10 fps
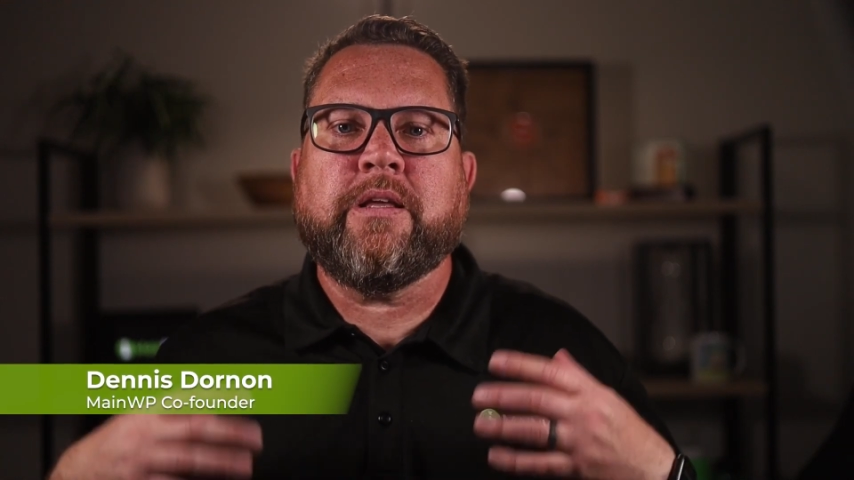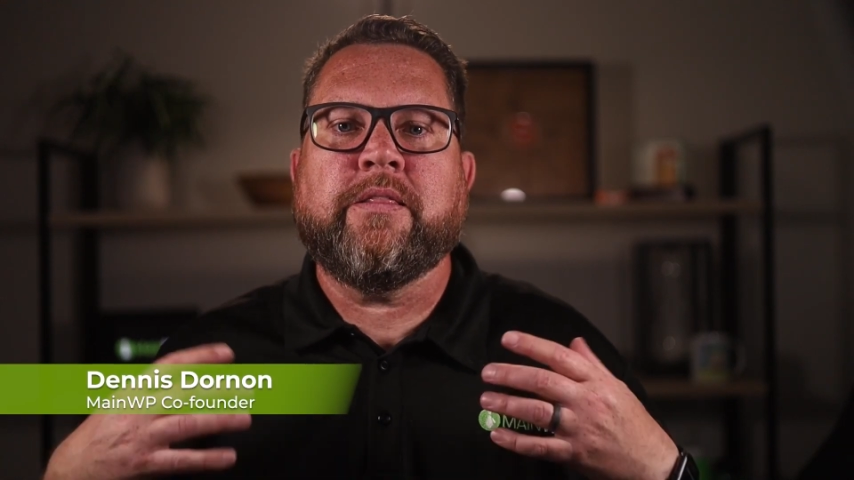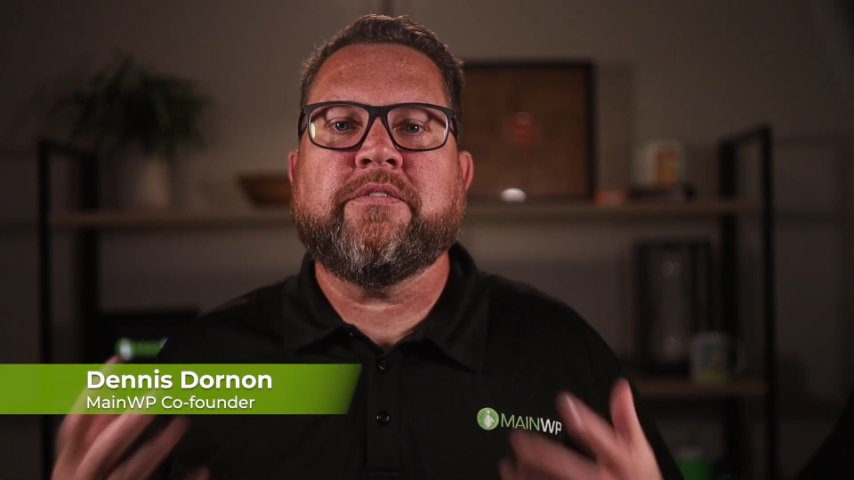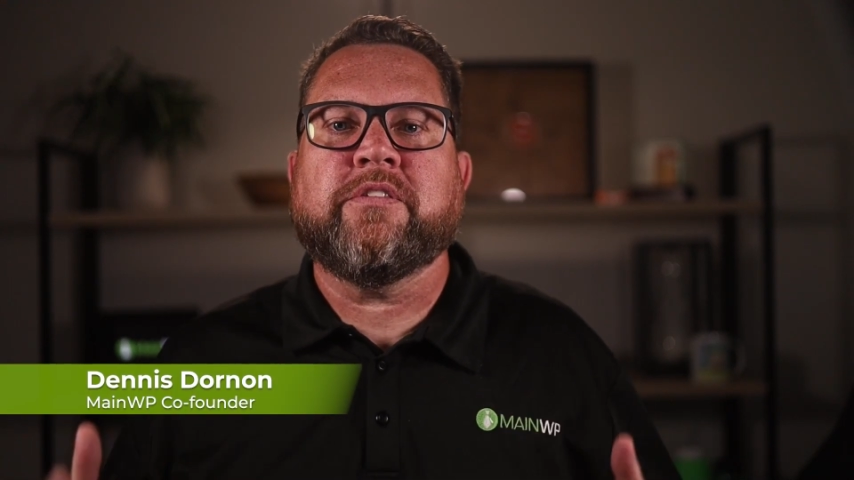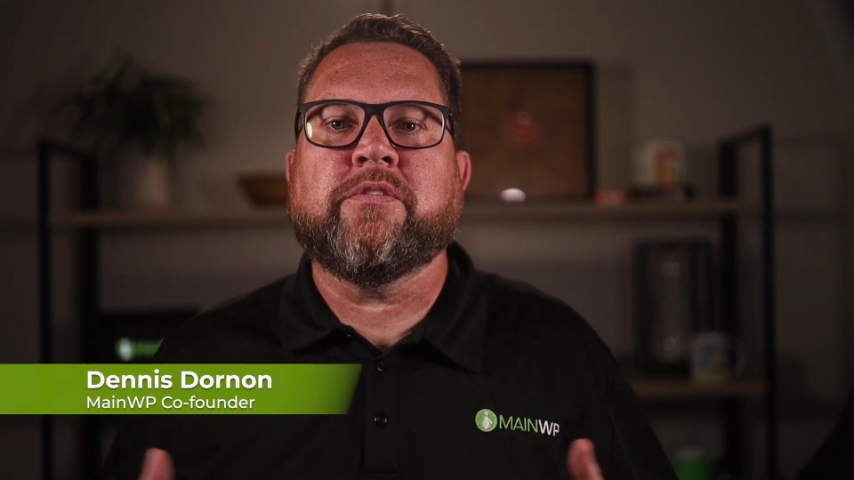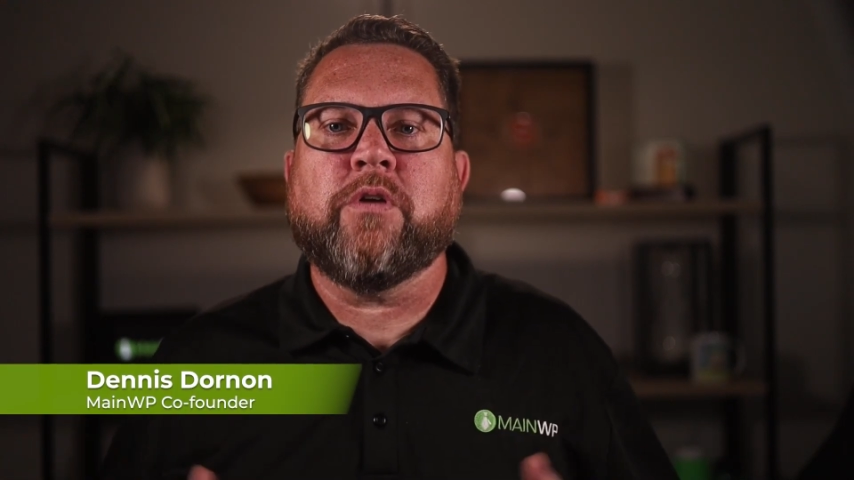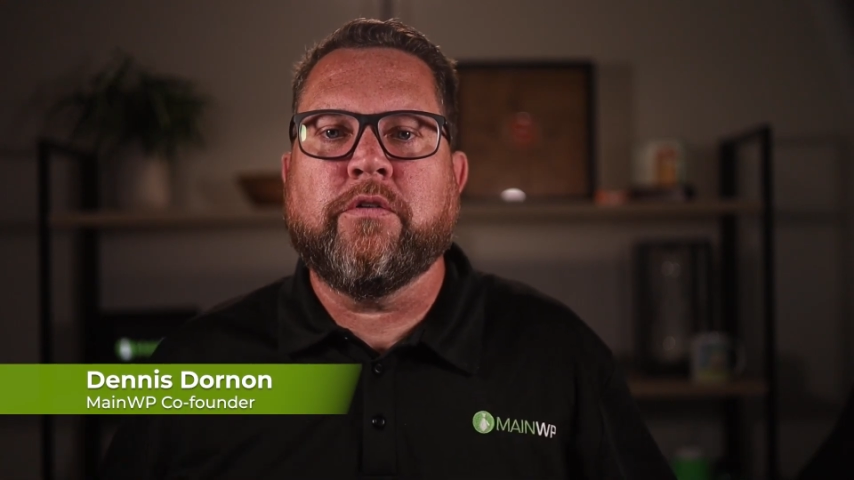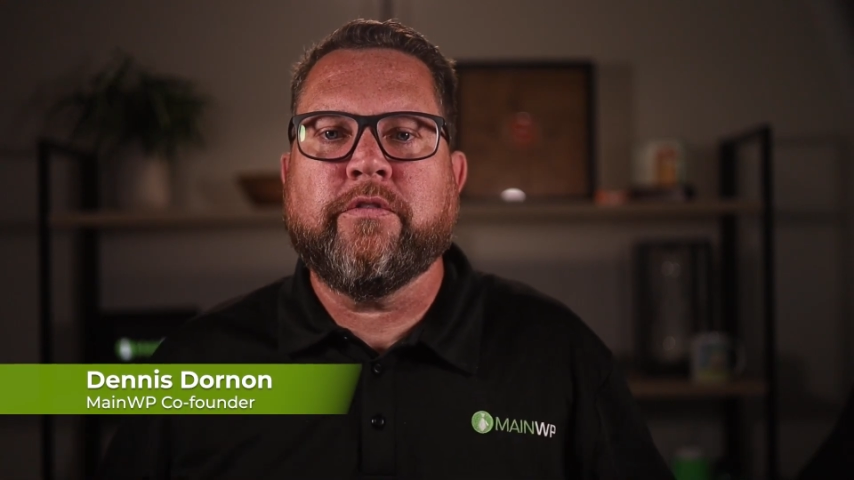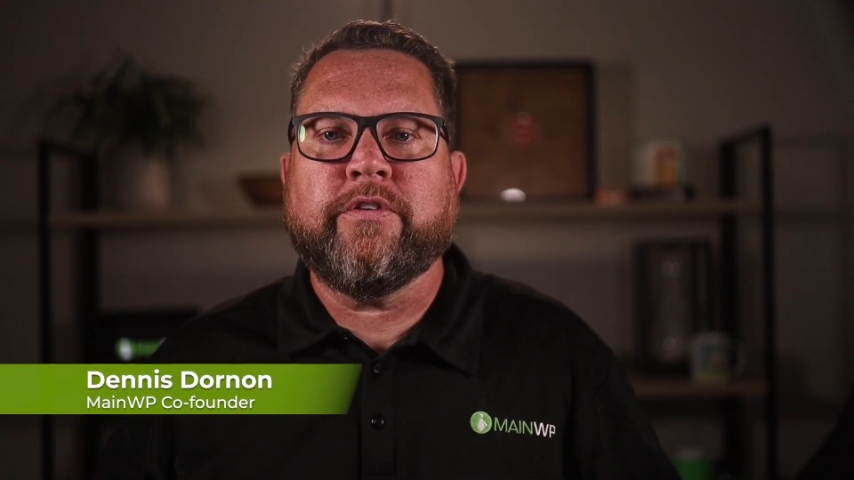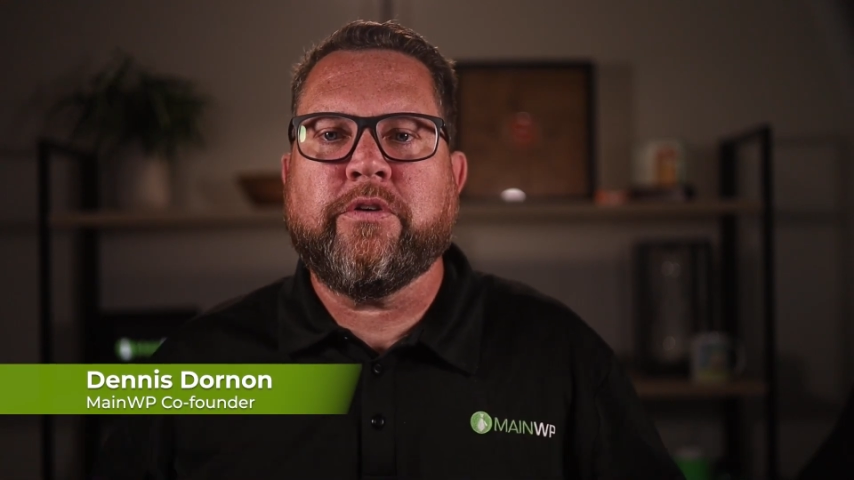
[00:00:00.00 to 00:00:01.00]
and this is an
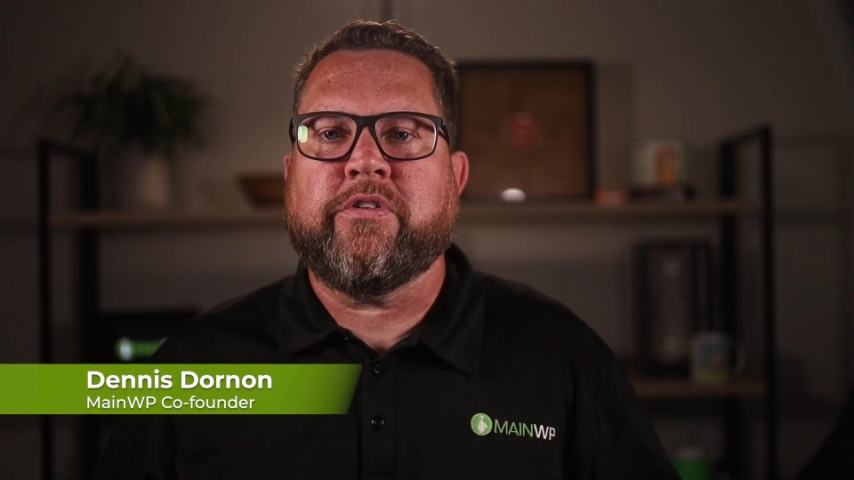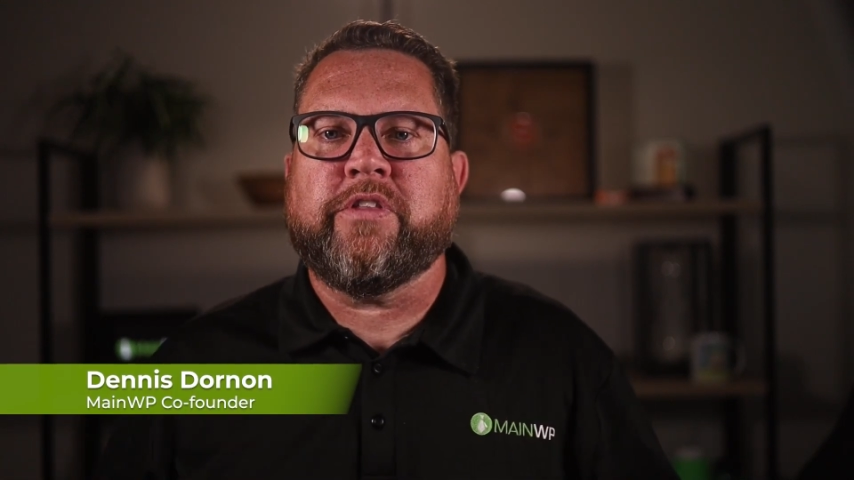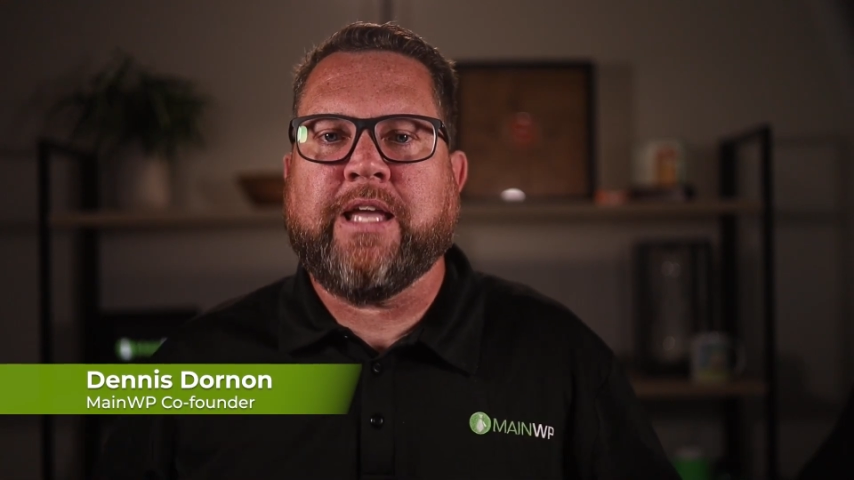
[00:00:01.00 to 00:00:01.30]
overview of the